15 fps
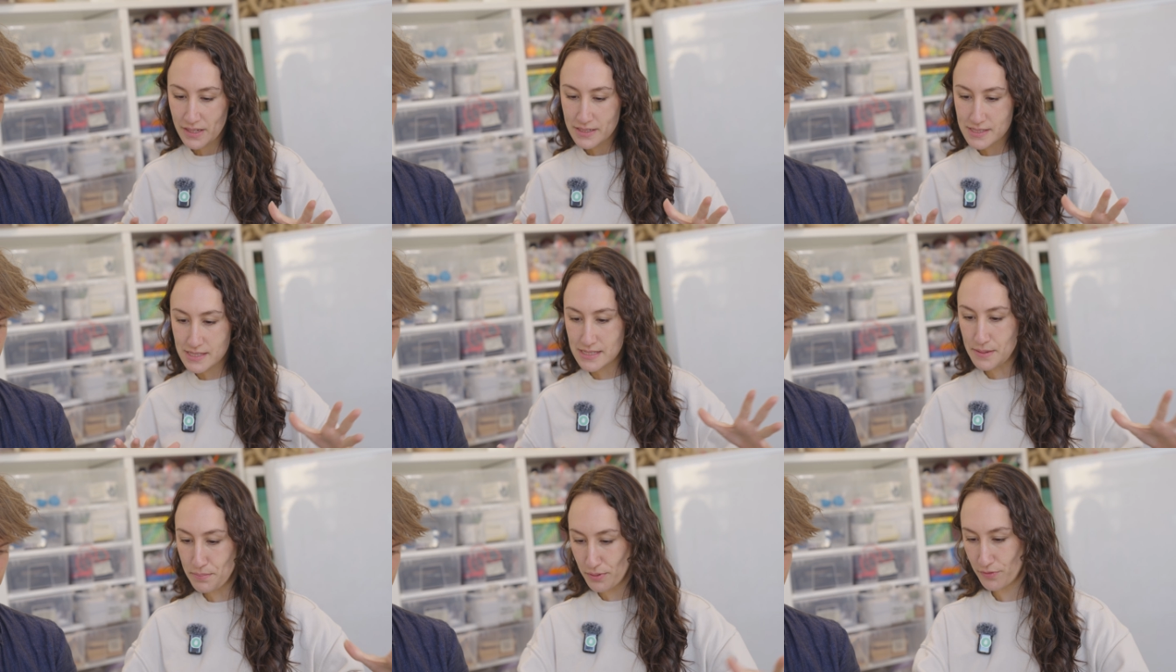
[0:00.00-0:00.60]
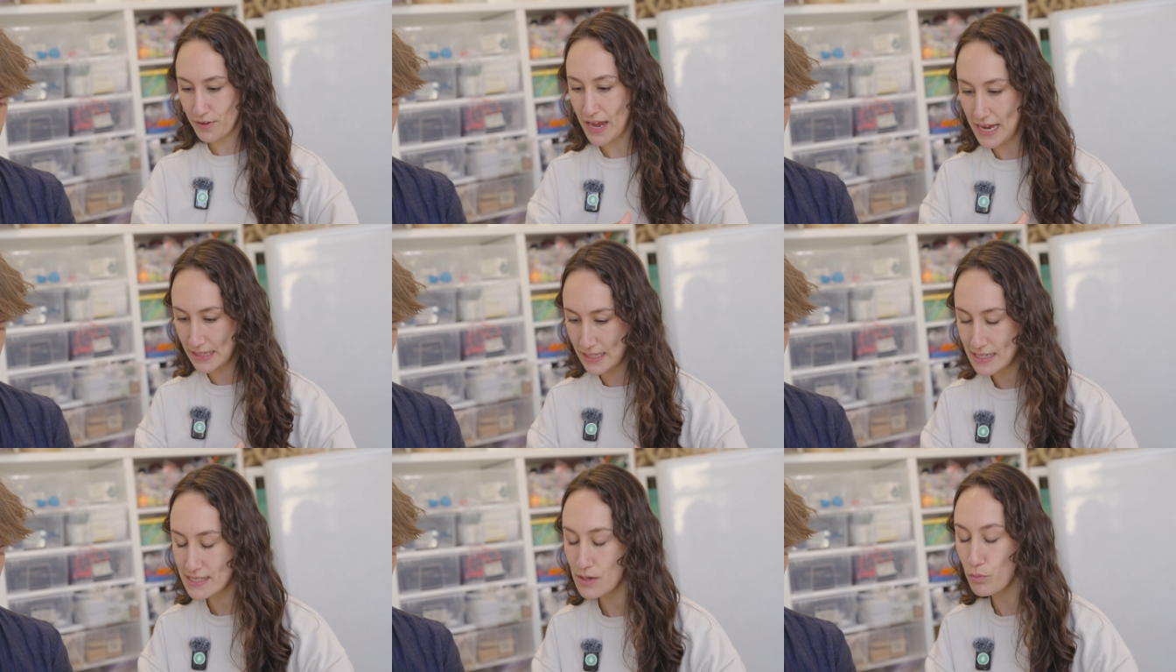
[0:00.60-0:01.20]
simplifying
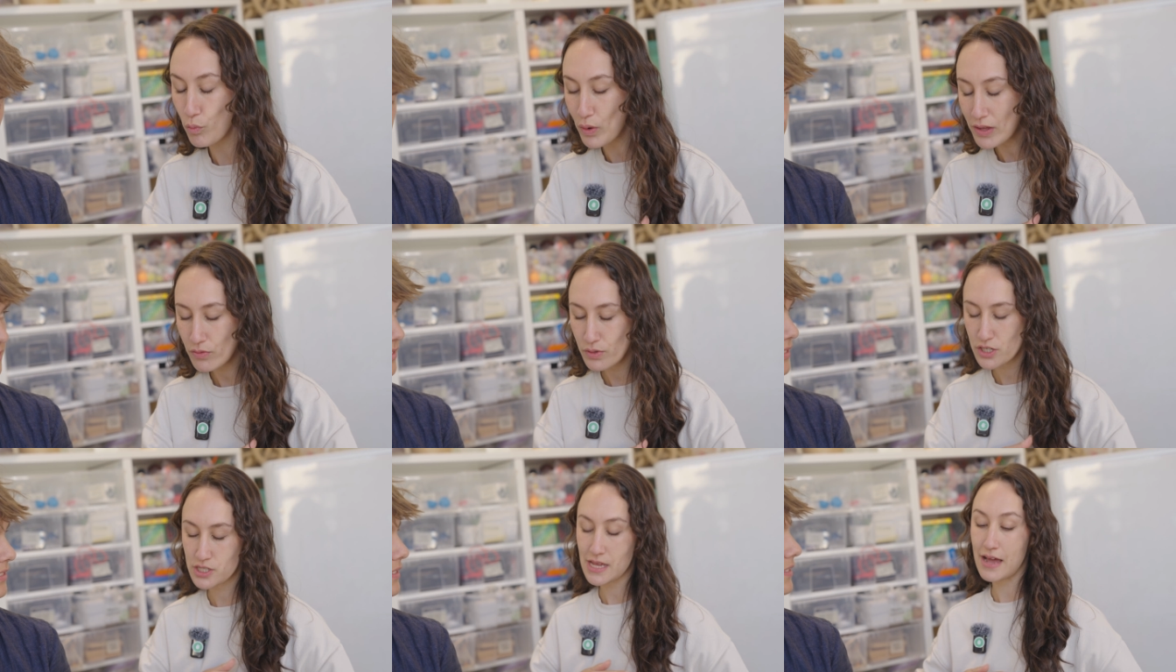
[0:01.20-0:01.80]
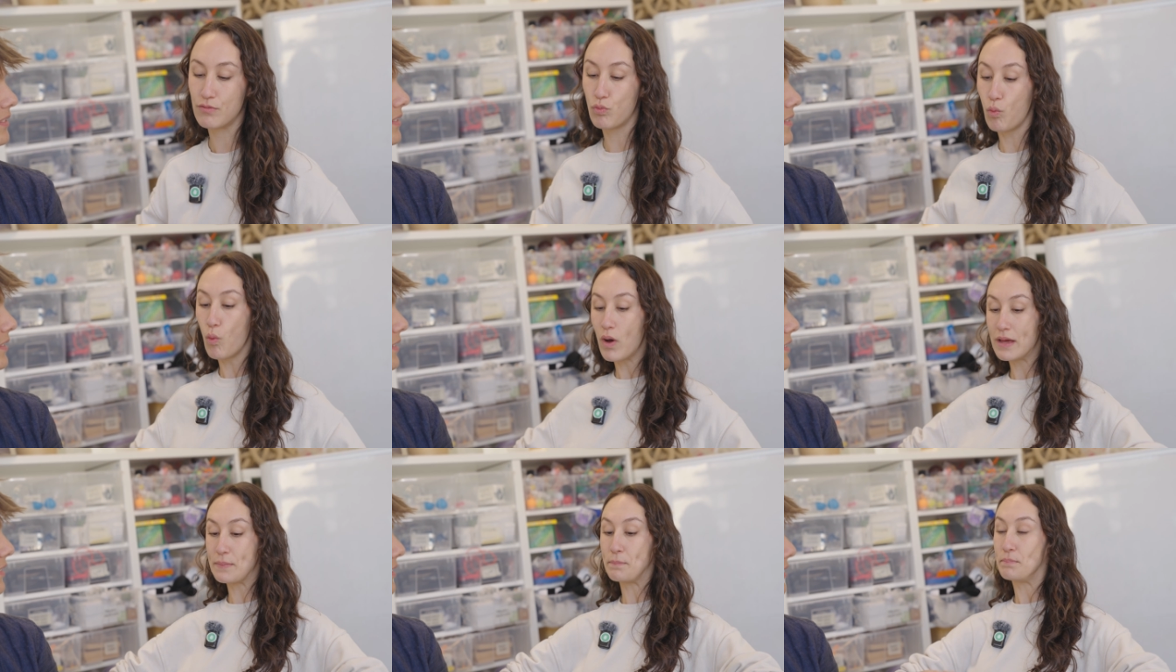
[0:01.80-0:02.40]
this? What if we just have
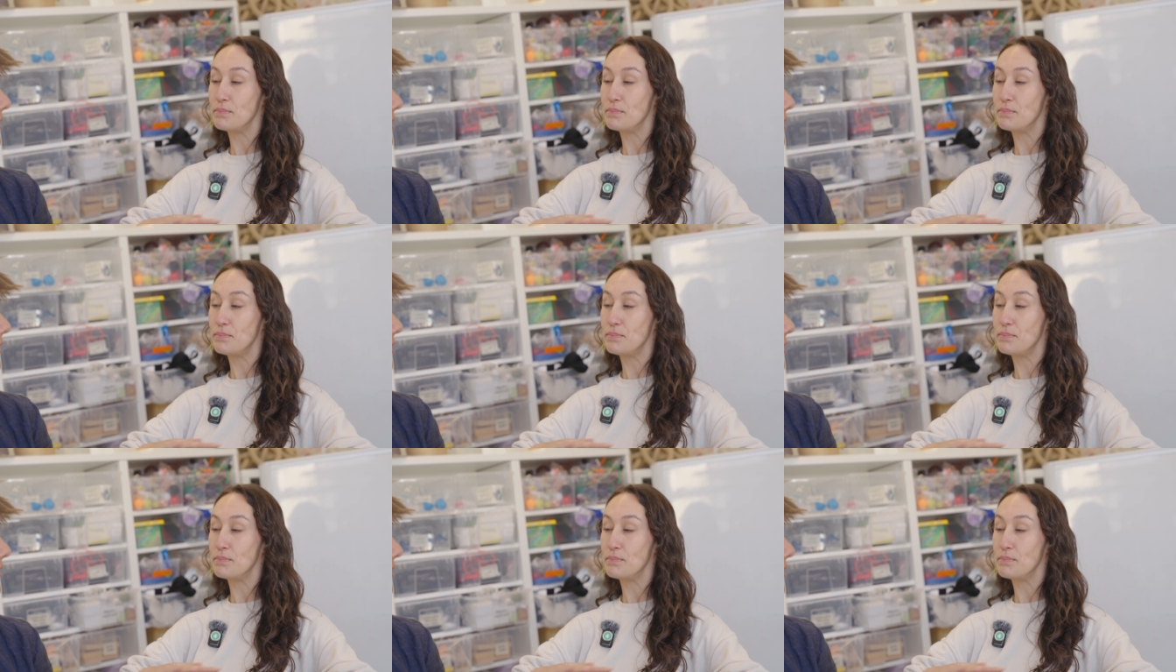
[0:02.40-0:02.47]
one